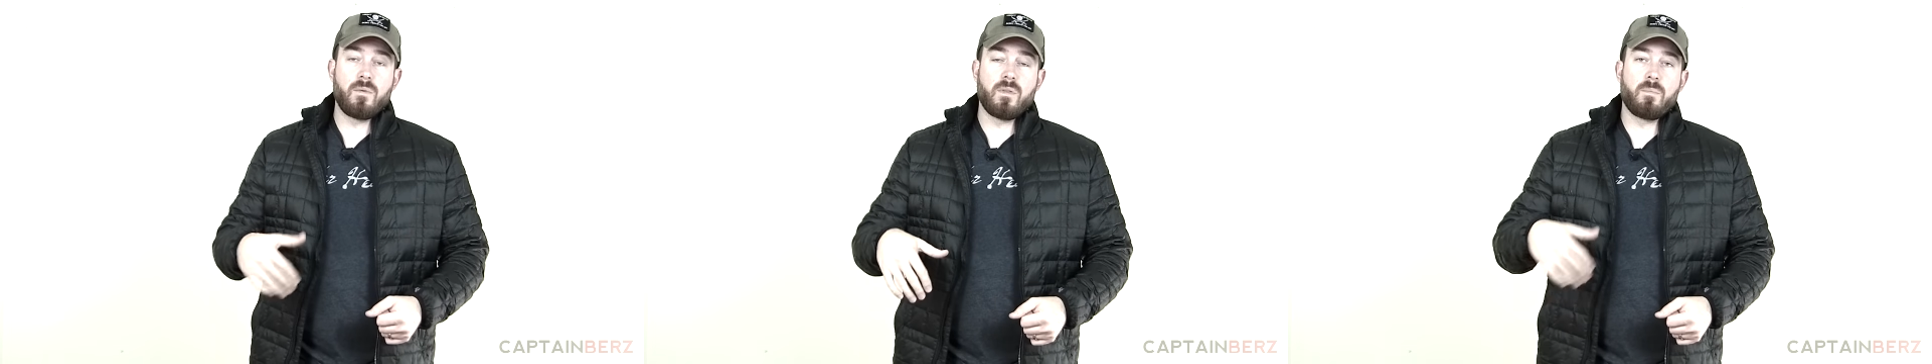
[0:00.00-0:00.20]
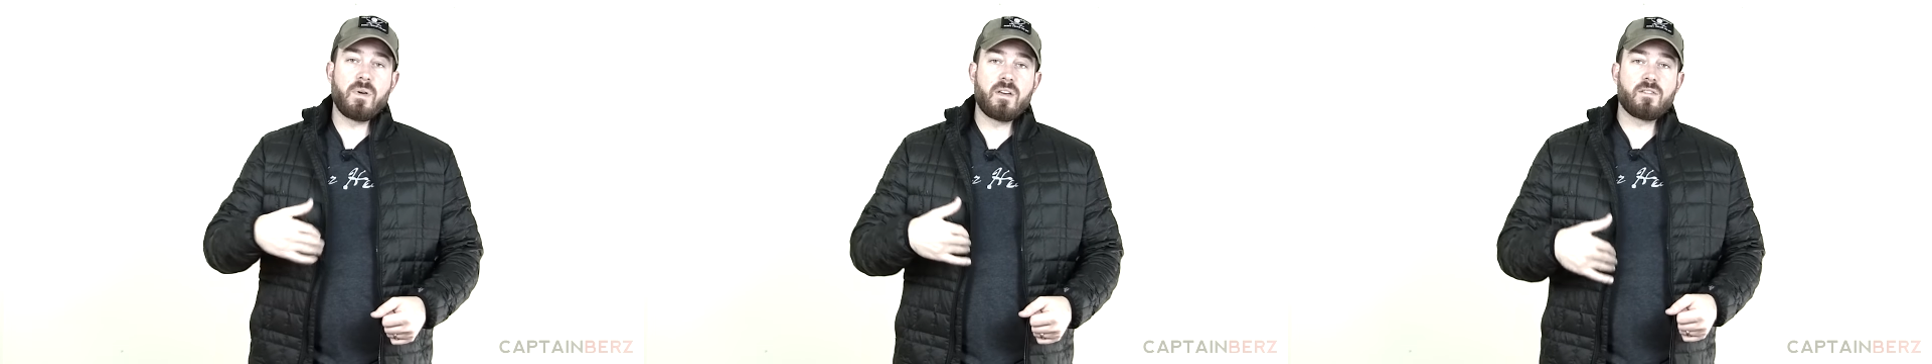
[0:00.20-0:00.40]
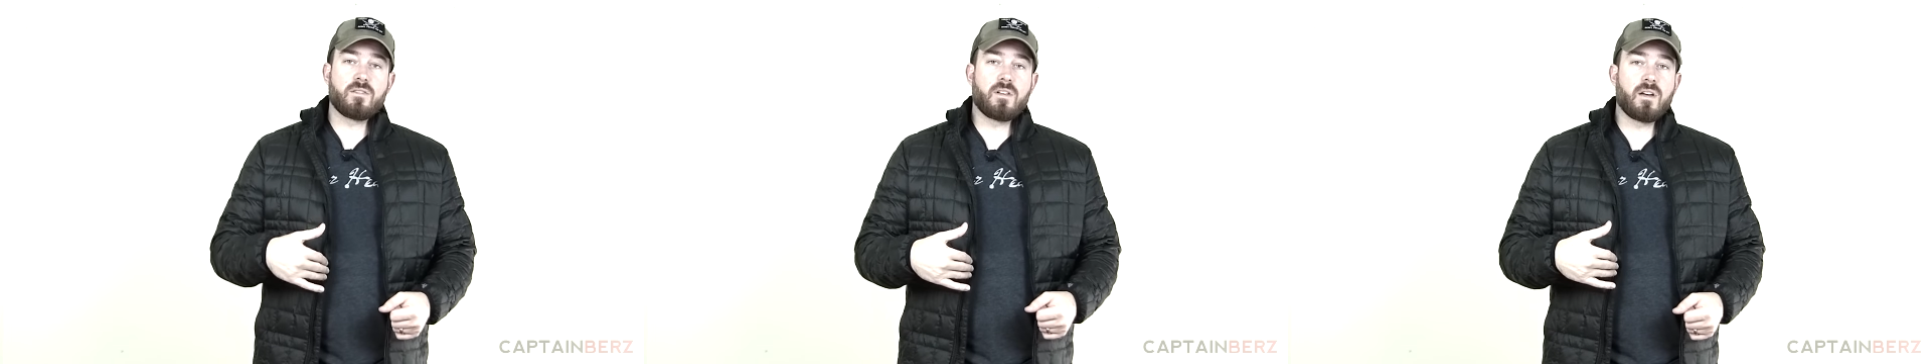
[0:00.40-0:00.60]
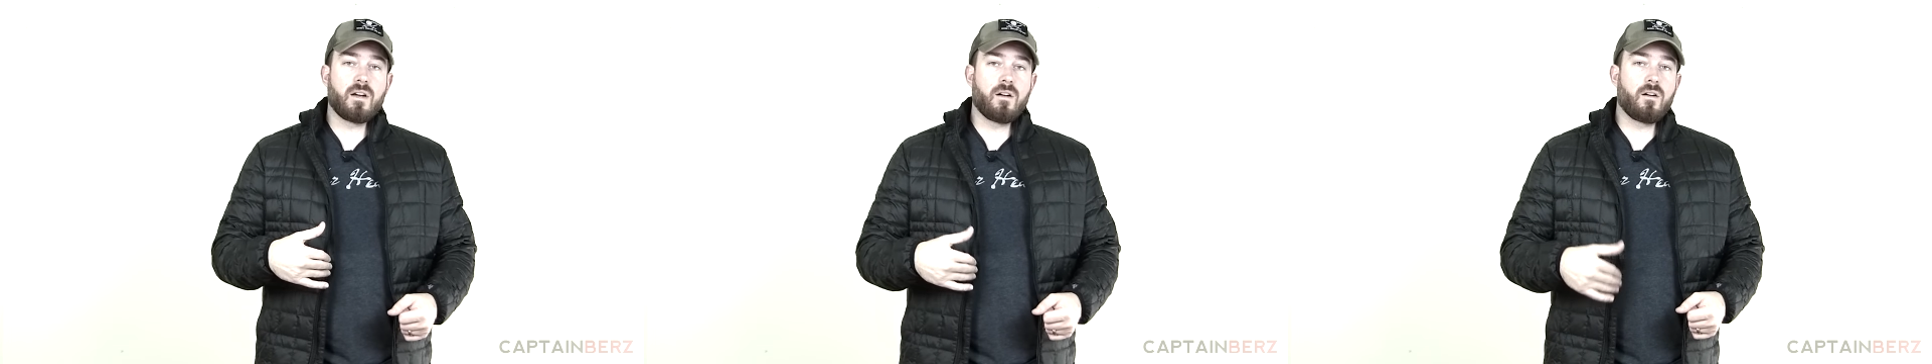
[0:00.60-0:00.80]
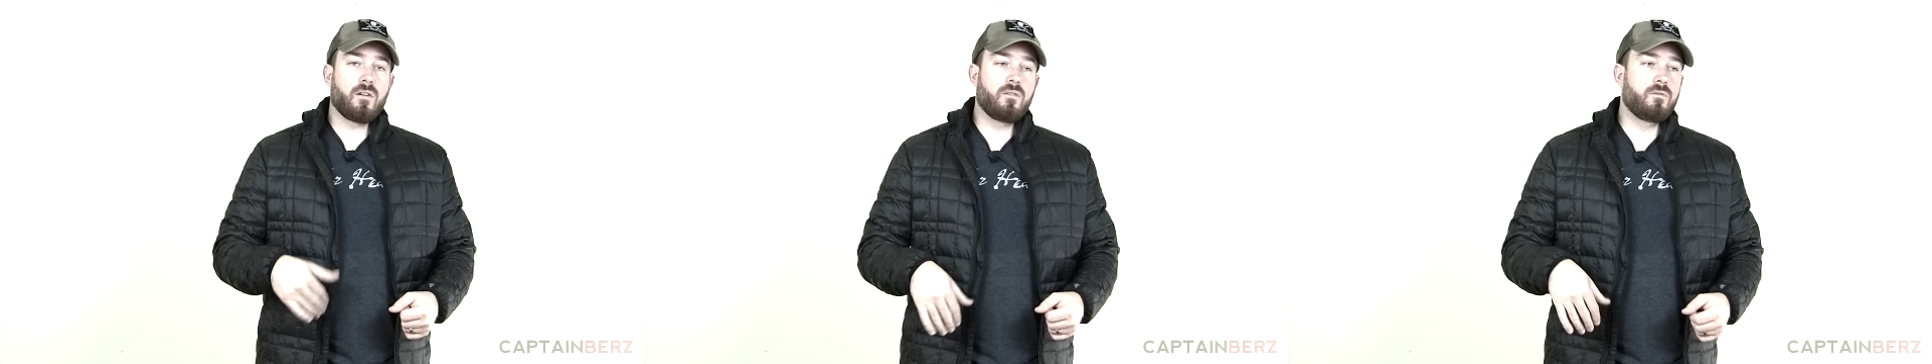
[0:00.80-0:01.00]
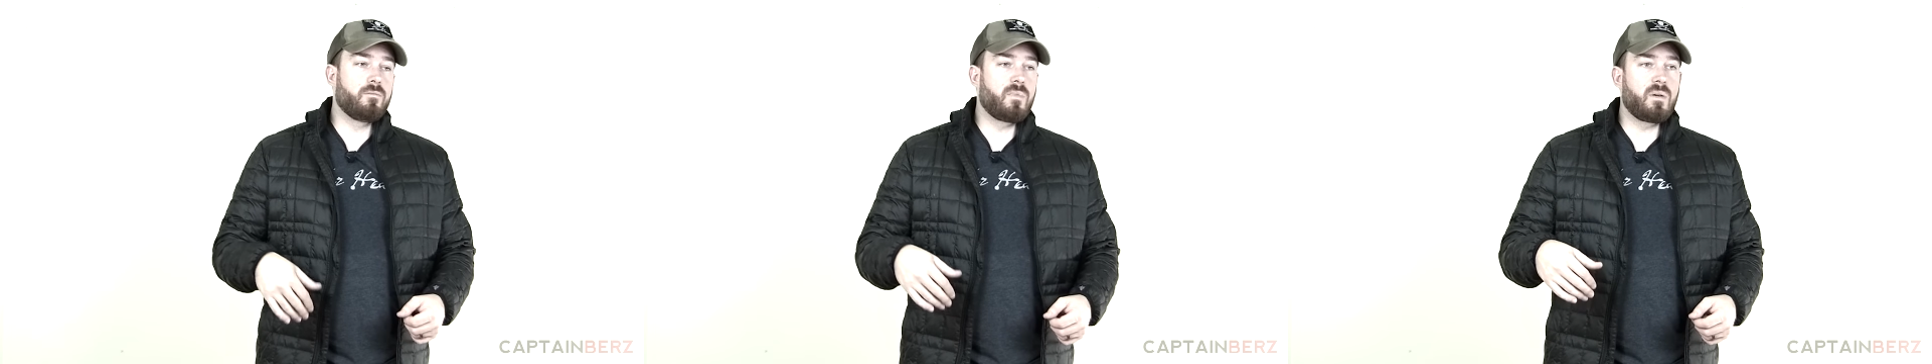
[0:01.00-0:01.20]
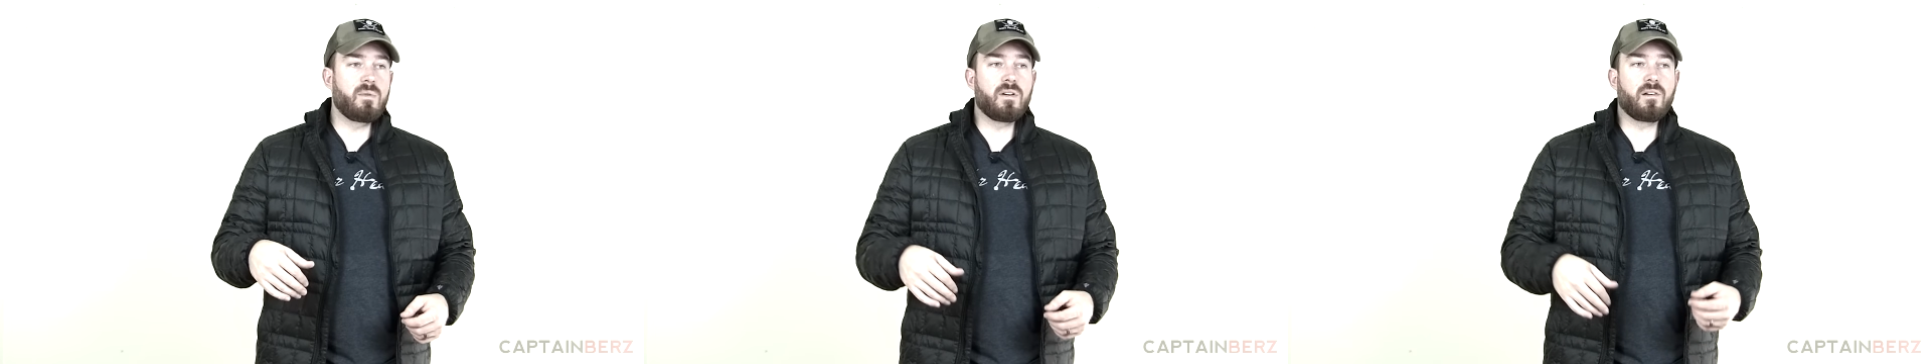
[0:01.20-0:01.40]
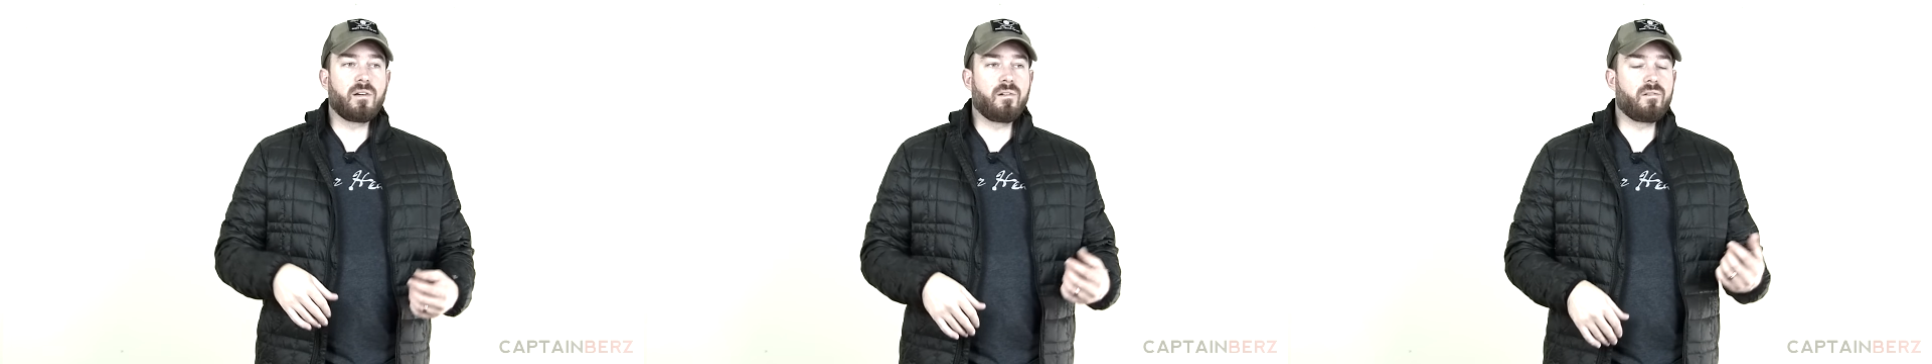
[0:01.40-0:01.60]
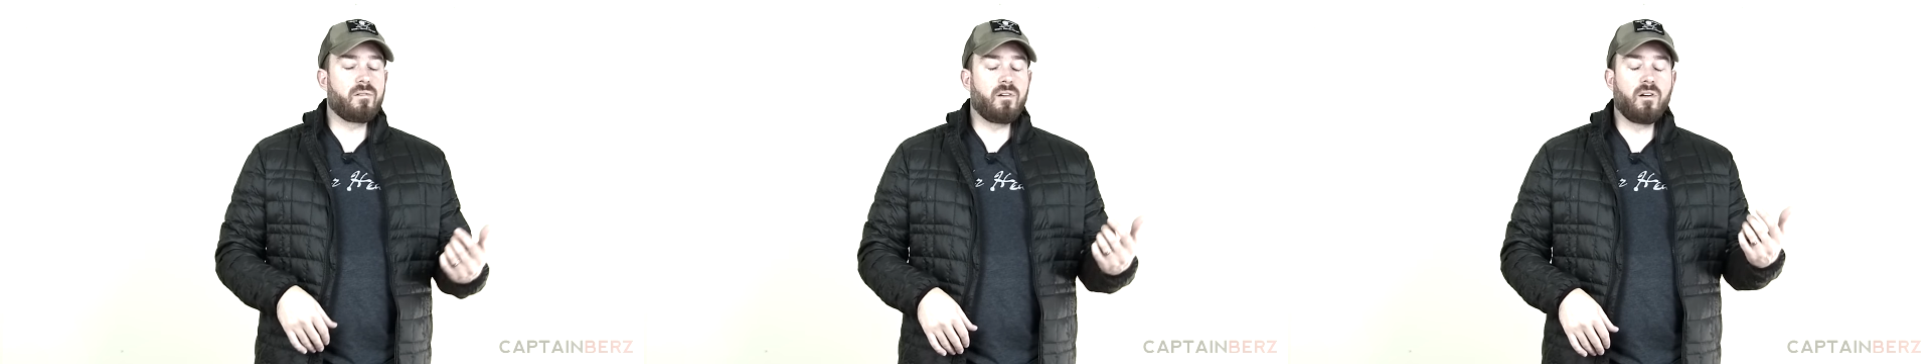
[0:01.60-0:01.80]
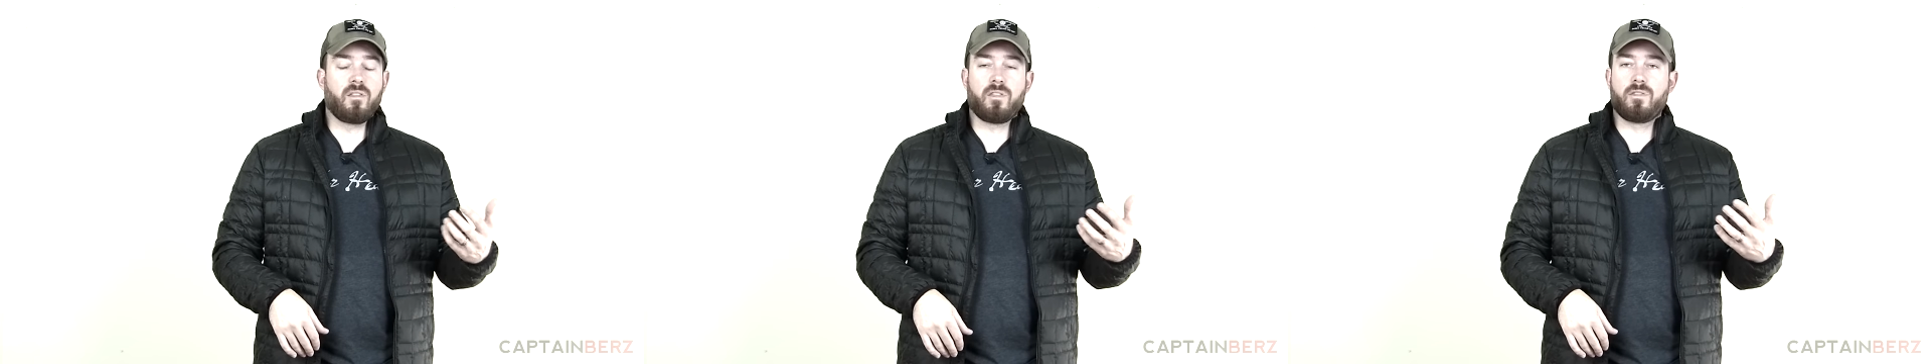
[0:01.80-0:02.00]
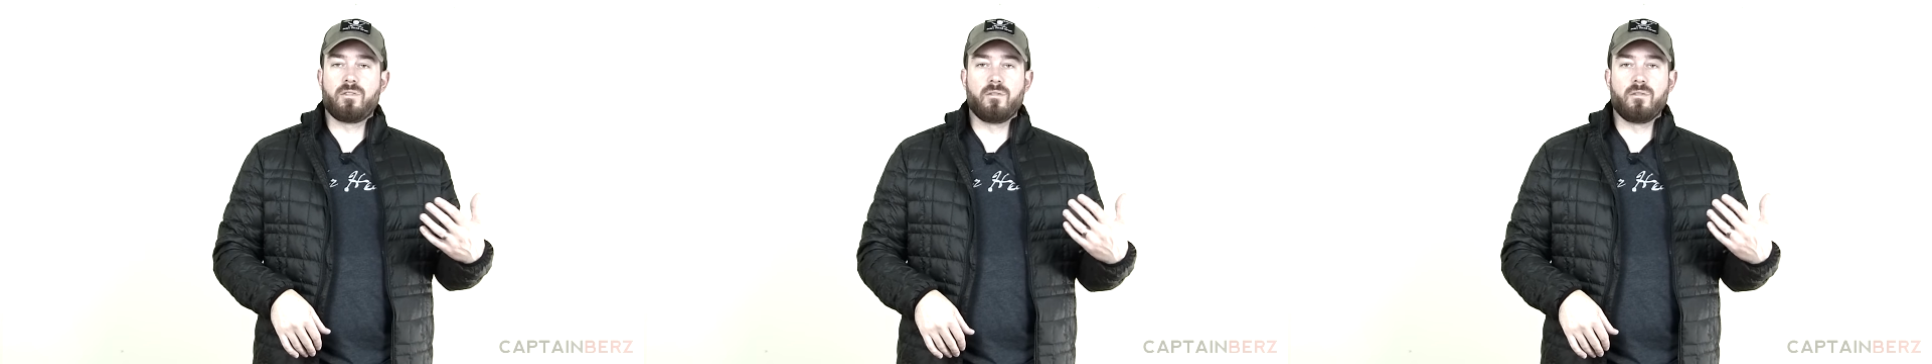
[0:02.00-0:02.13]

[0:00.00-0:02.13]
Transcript: with a base layer, maybe a, a,